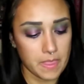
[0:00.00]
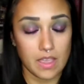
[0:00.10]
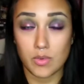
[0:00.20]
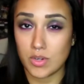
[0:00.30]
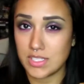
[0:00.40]

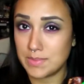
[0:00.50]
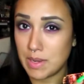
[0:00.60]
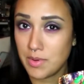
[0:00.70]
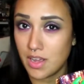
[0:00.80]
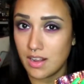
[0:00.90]
of course it's by
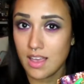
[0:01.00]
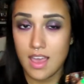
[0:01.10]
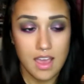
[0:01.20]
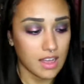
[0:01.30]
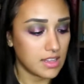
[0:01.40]
Rihanna,
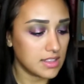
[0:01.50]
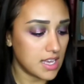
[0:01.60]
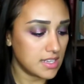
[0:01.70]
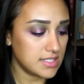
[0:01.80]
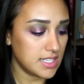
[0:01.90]

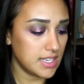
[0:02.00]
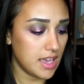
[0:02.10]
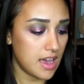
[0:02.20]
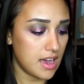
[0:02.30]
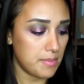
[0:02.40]
Glossy
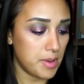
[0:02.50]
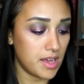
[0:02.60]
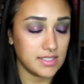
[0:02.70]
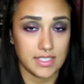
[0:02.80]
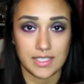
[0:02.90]

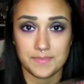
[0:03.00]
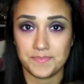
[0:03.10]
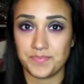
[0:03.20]
Posse.